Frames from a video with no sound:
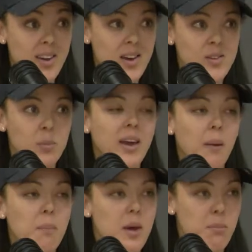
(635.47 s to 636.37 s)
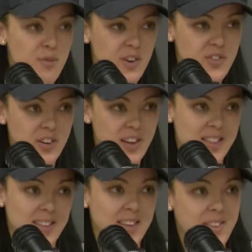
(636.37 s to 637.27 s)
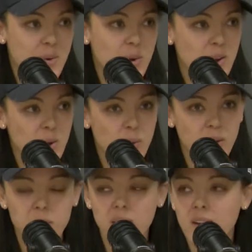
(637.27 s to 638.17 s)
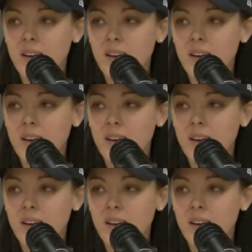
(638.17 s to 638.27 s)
to become that professional athlete that they really want to be.